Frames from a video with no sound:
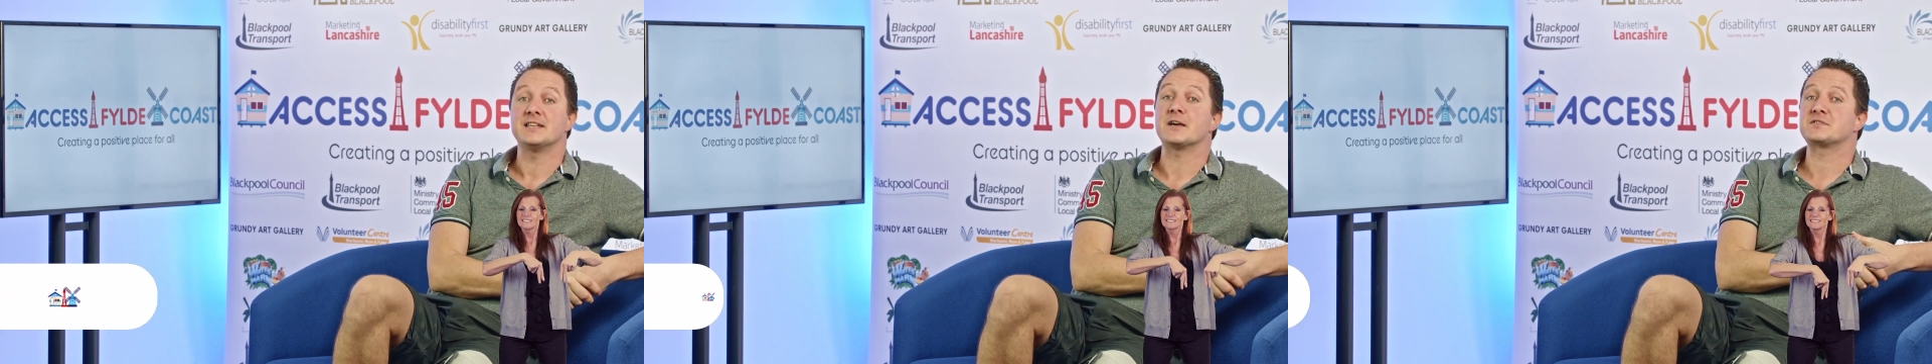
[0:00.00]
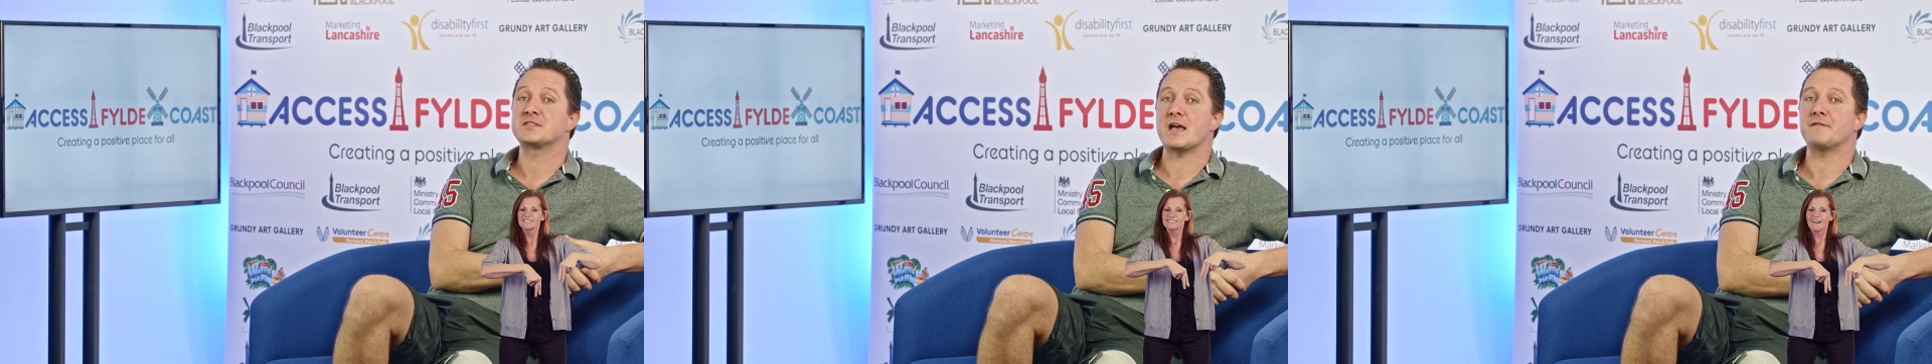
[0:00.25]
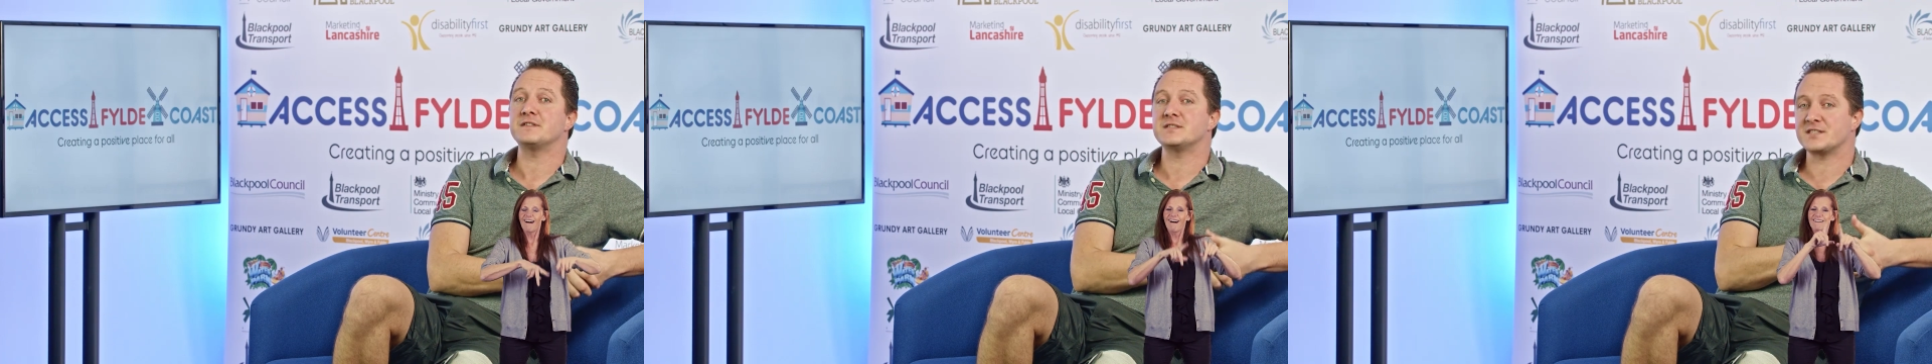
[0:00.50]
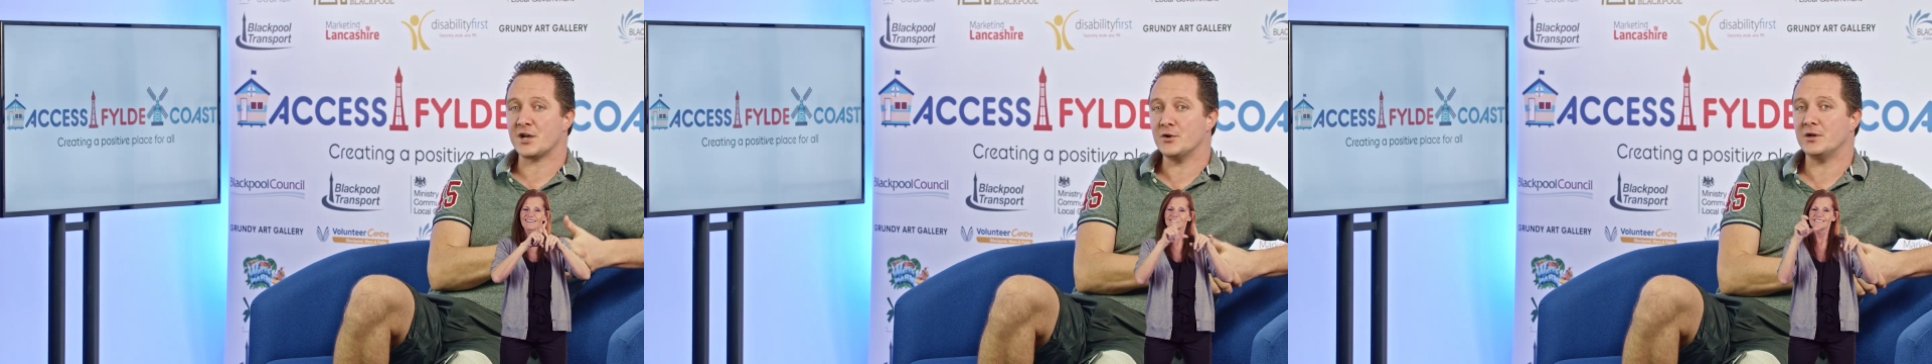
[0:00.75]
Now Steph is
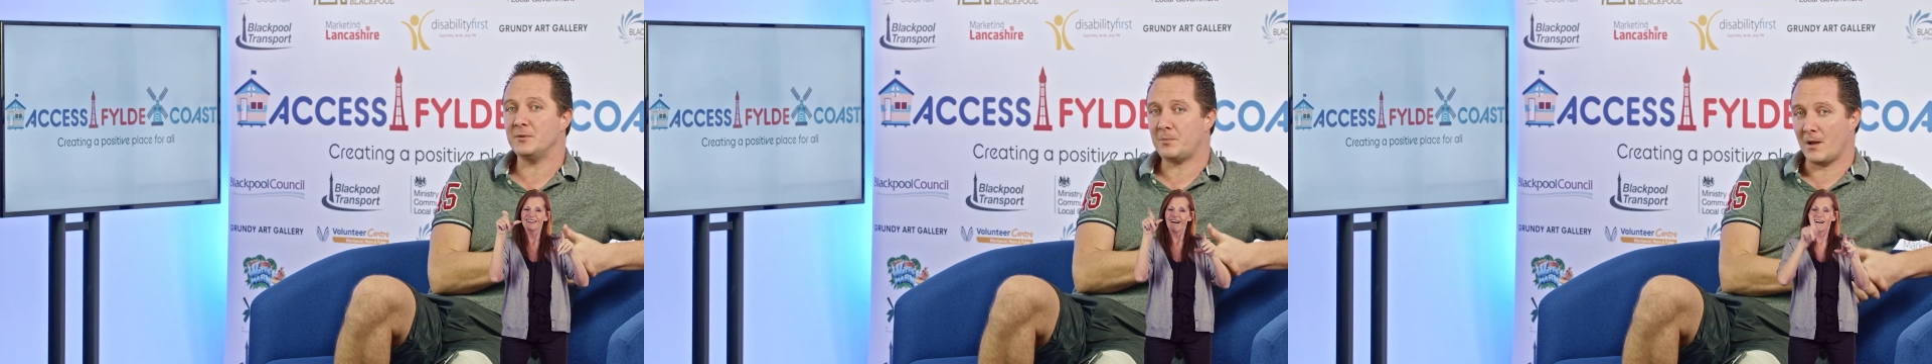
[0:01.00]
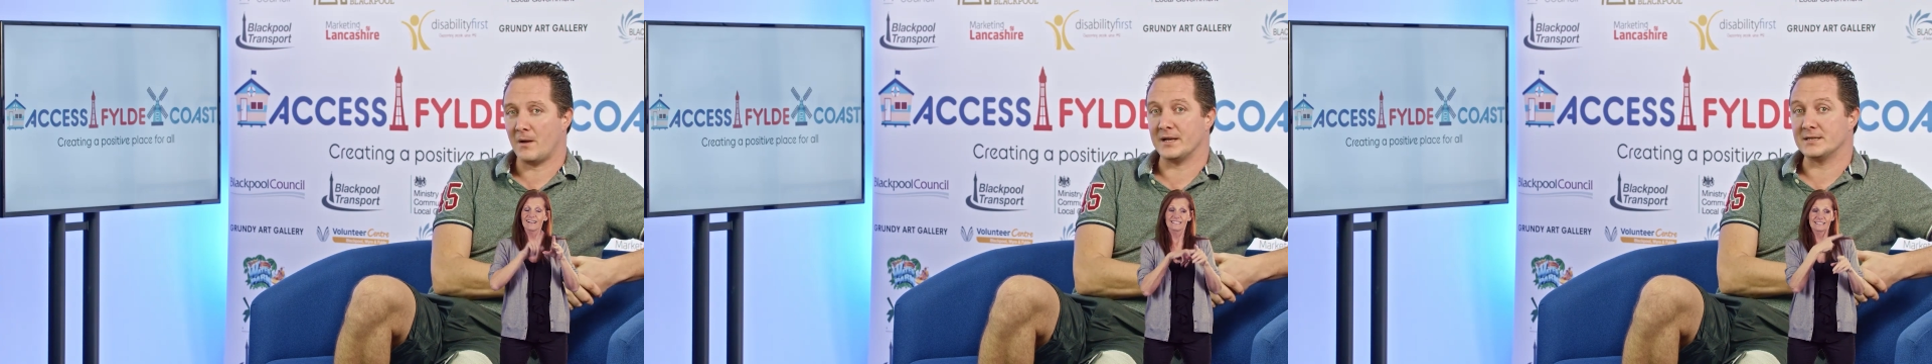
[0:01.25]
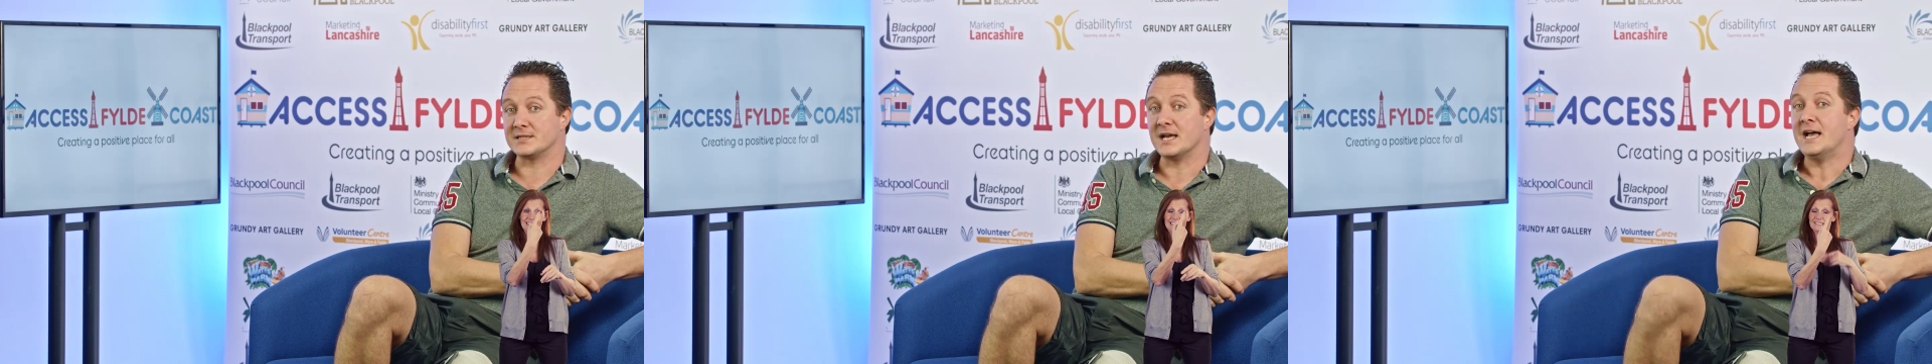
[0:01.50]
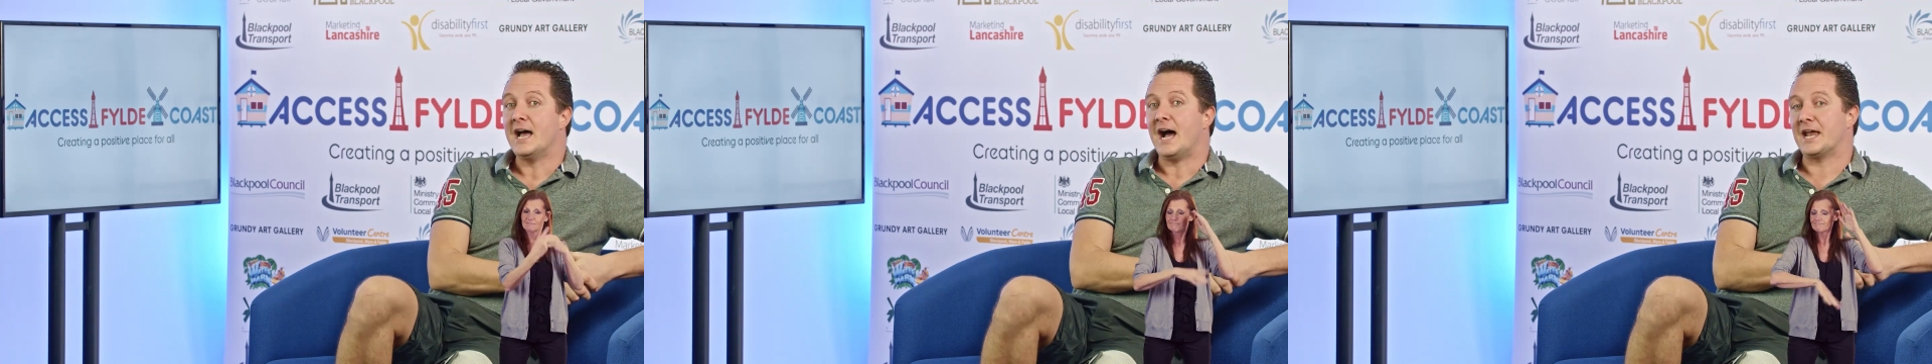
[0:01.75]
totally blind
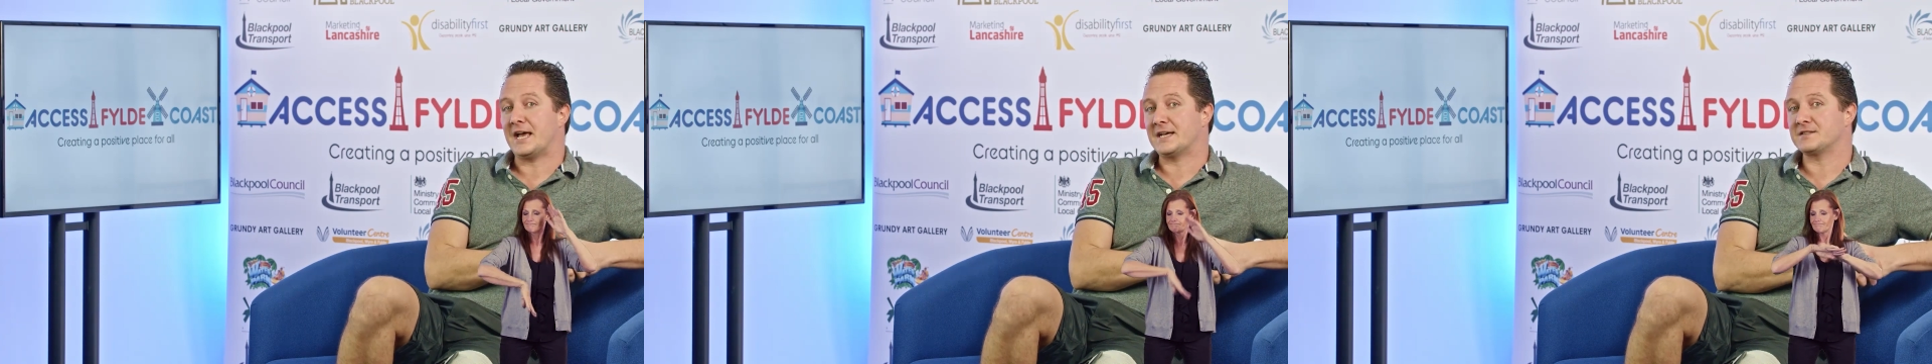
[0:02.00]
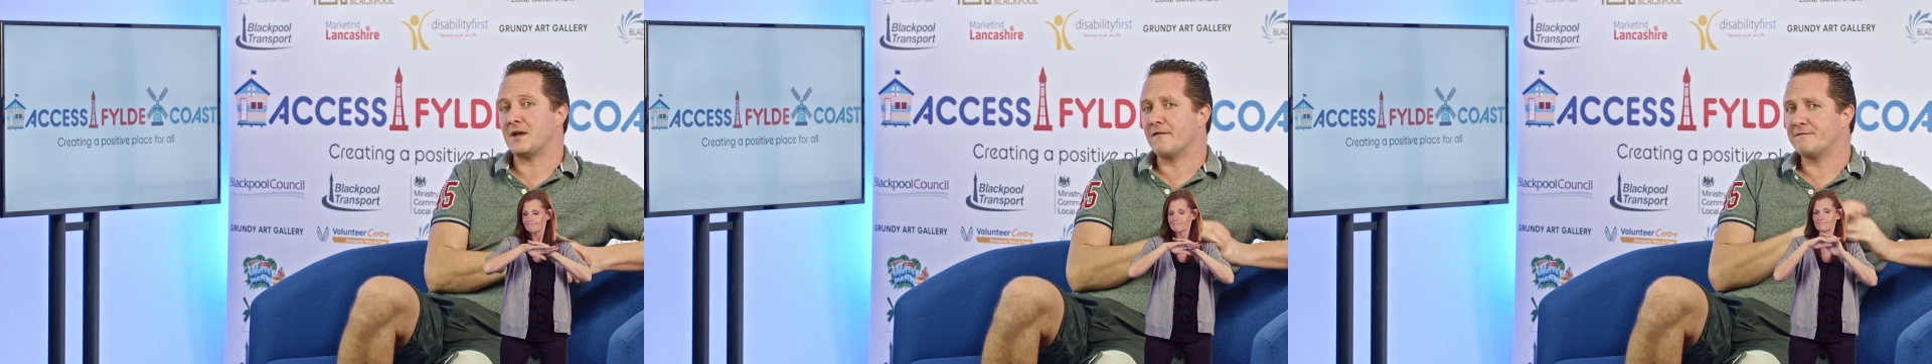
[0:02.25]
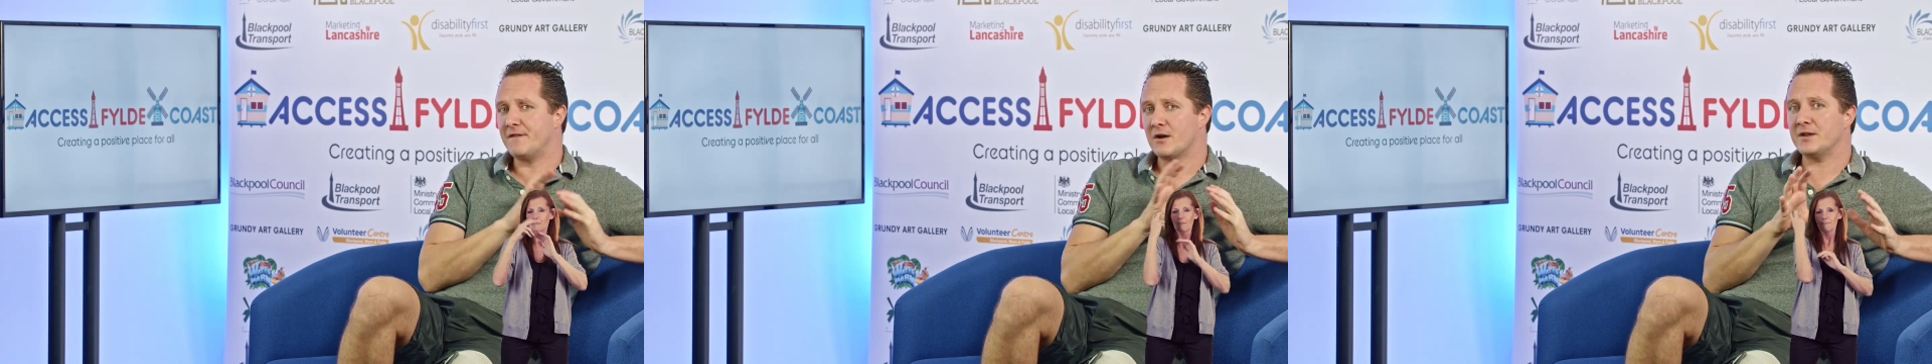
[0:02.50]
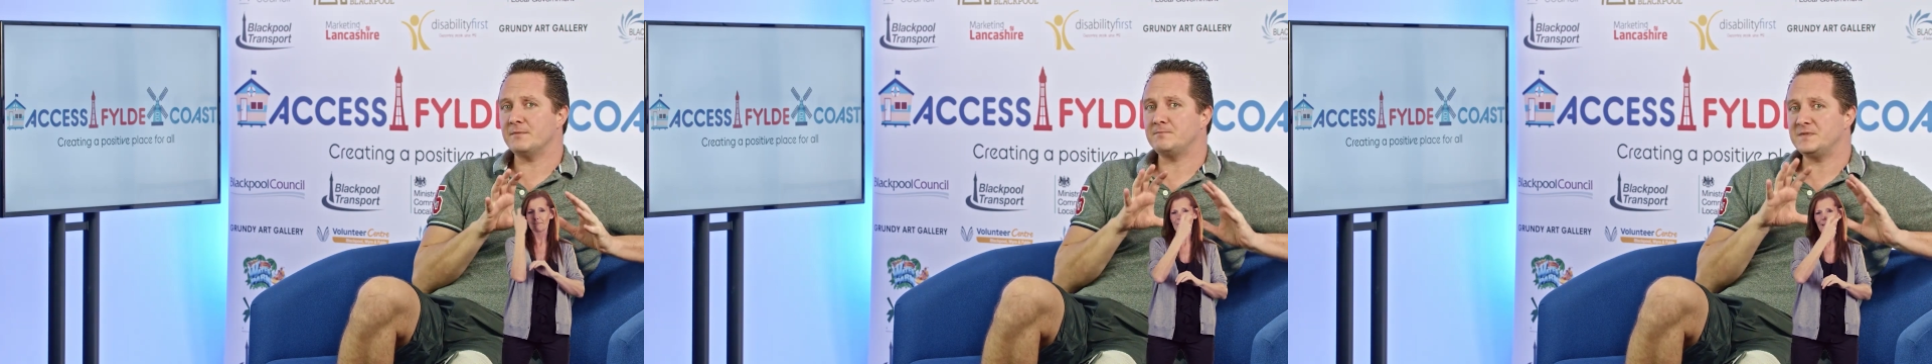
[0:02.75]
and has a
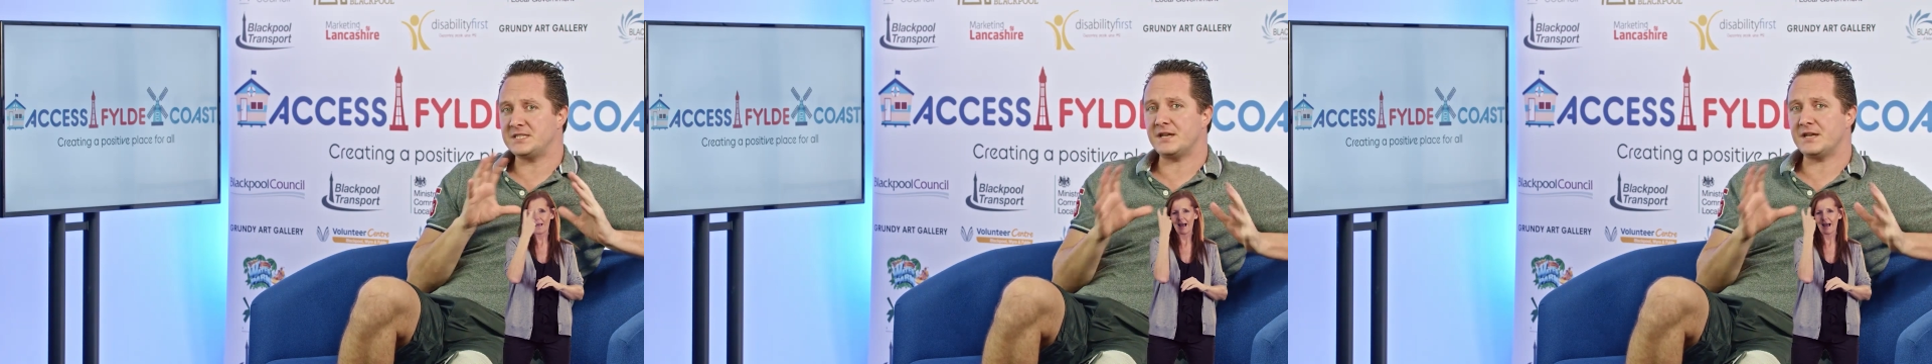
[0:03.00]
very